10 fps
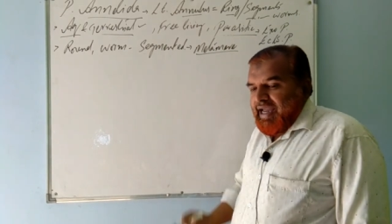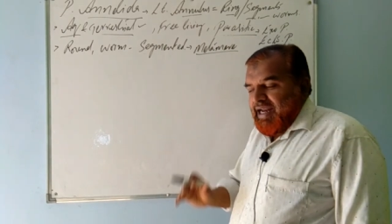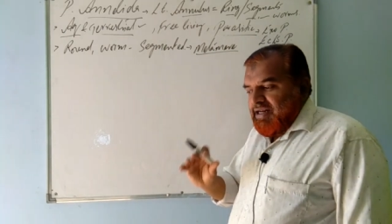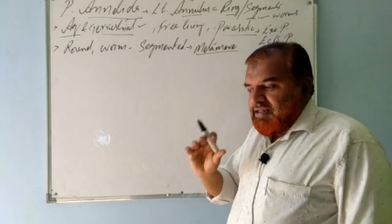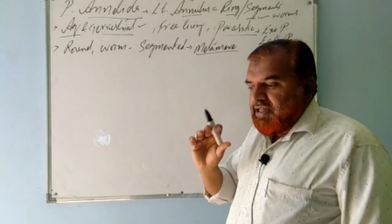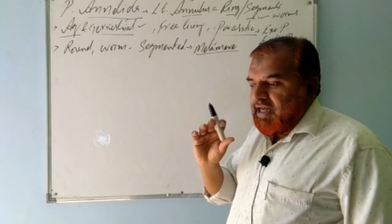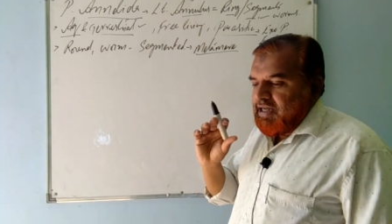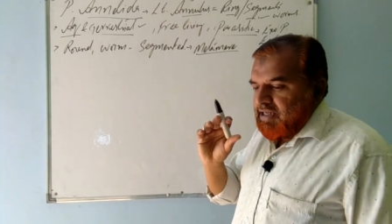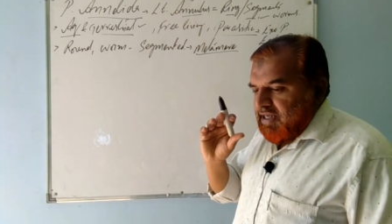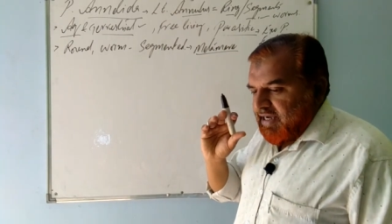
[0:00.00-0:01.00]
and
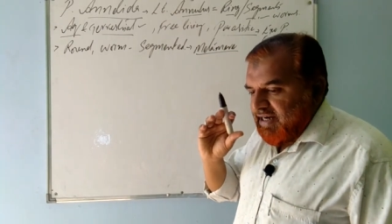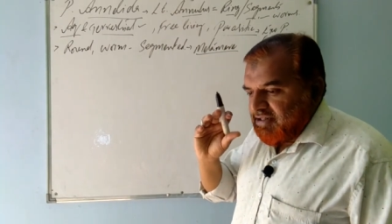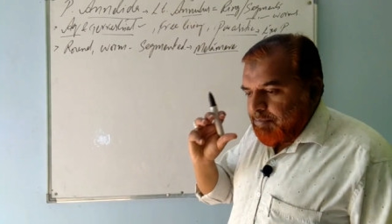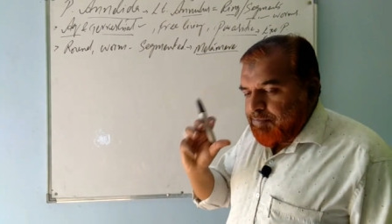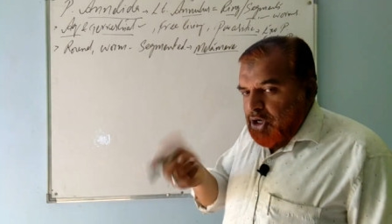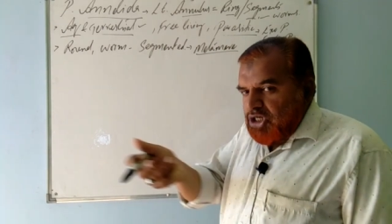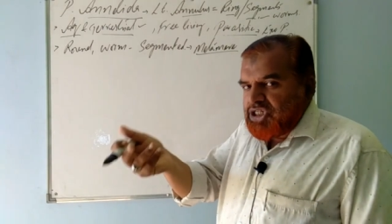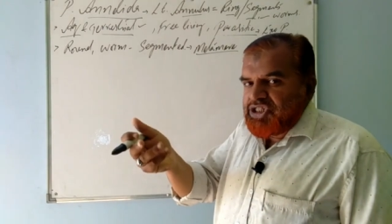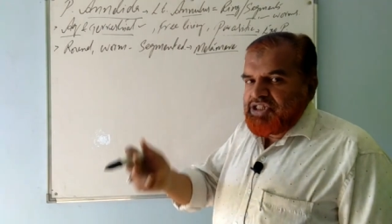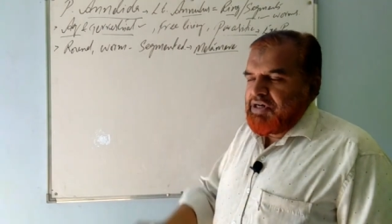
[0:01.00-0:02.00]
the
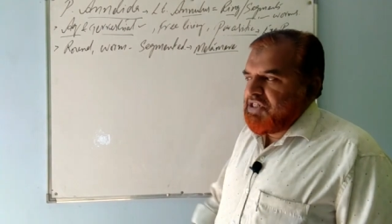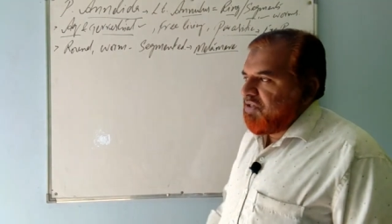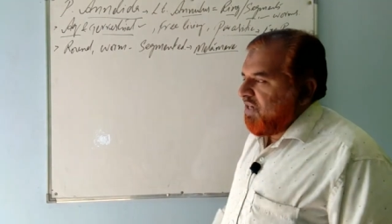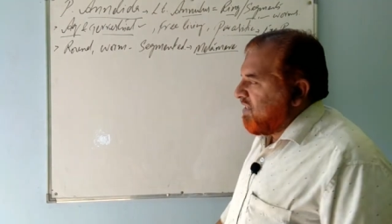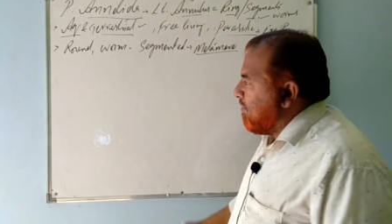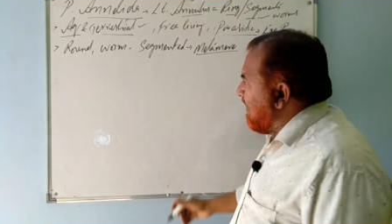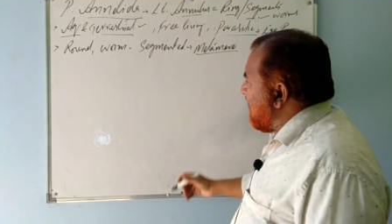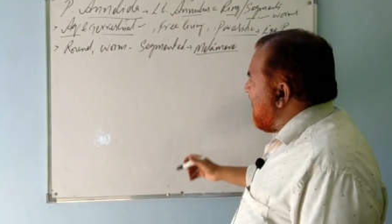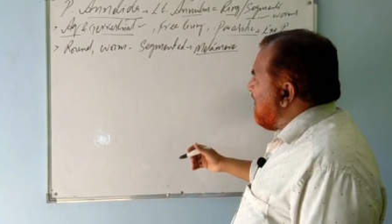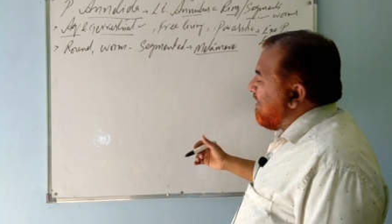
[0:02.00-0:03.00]
process is what is known as
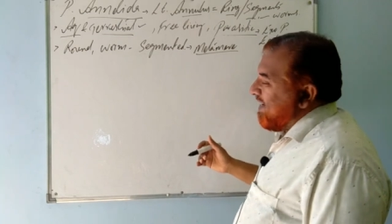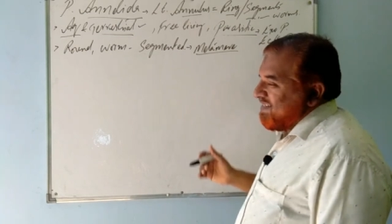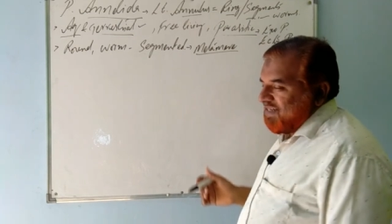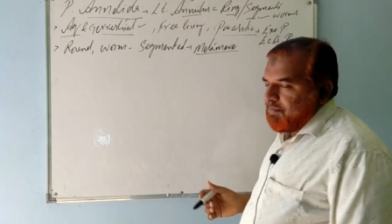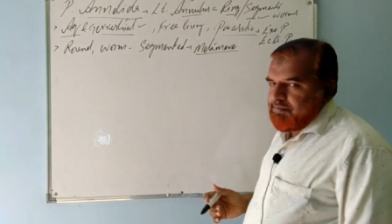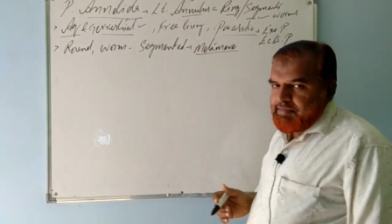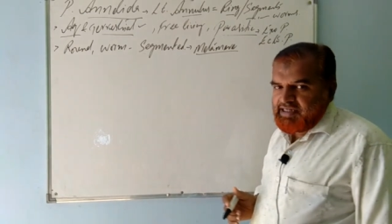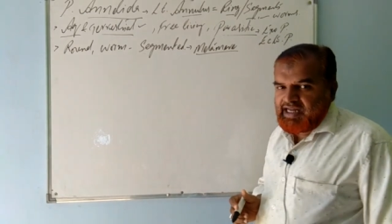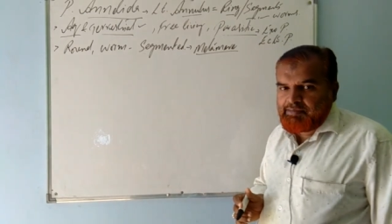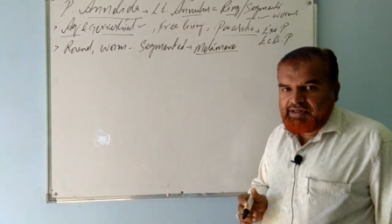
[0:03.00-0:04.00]

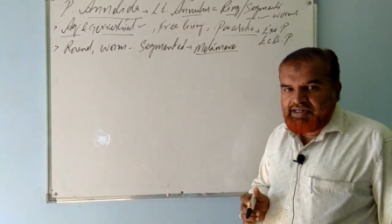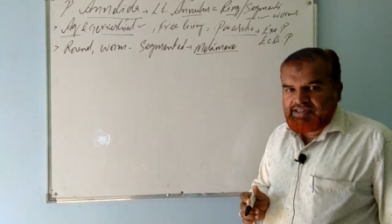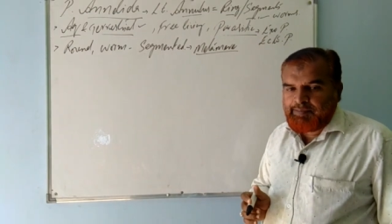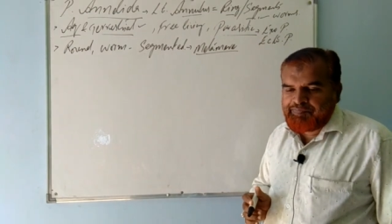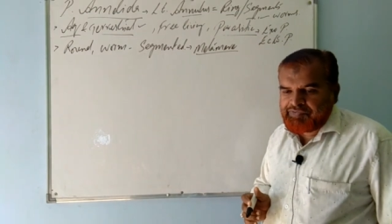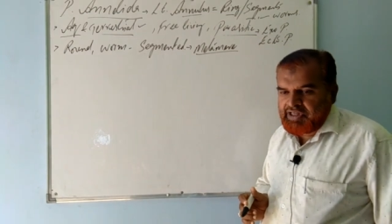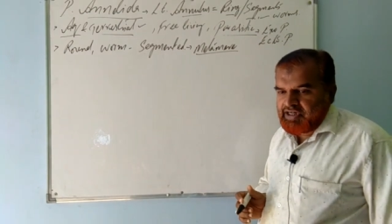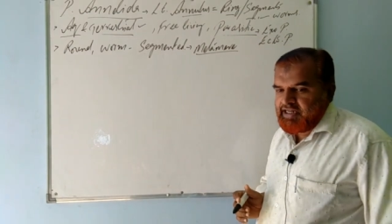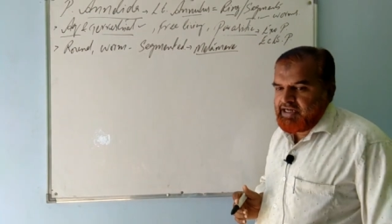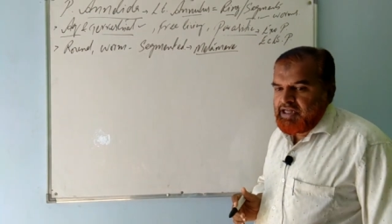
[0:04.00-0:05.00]

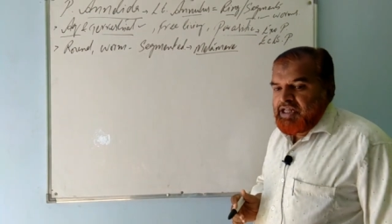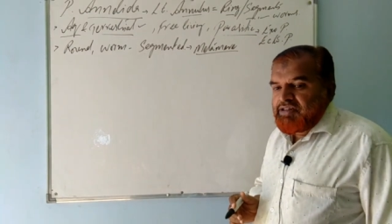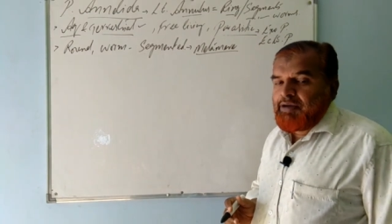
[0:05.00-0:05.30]
metamerism. Clear?